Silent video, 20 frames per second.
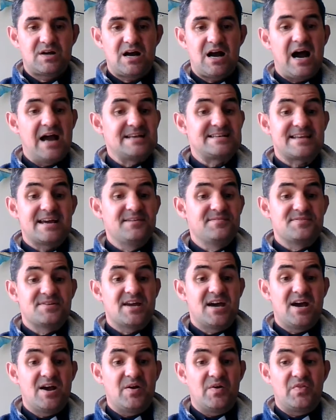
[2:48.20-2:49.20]
I don't
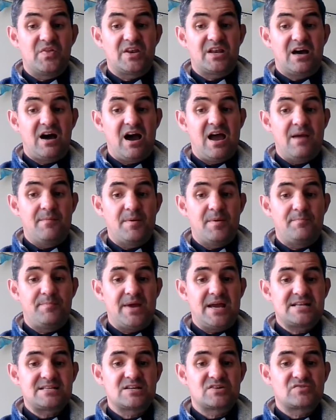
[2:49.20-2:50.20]
know that I am a
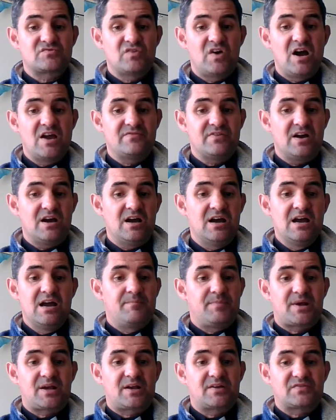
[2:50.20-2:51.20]
better driver
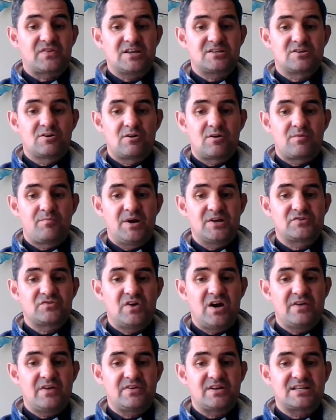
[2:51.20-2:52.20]
because I took my
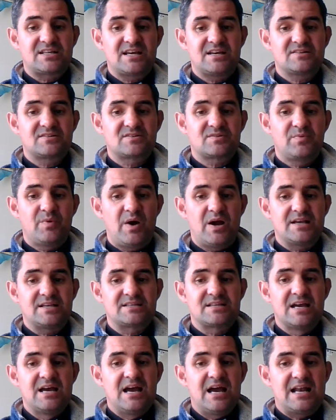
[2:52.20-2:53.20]
driving test
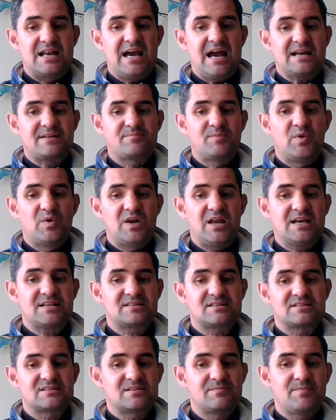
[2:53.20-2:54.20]
twice and had more
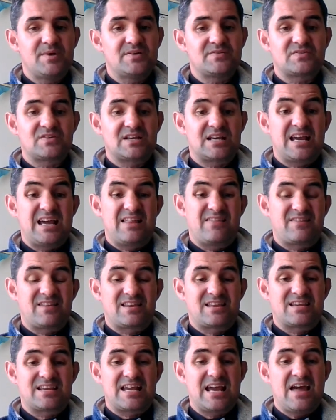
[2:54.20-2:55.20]
lessons than most to get
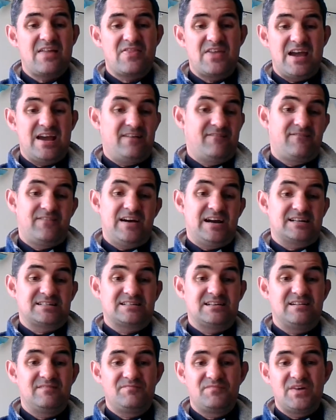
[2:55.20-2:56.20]
there. In fact,
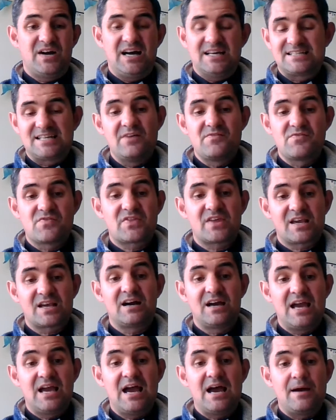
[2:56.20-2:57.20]
I don't think
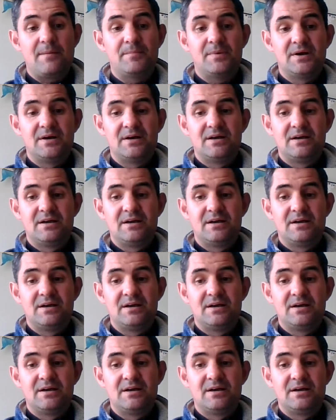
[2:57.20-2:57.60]
I am.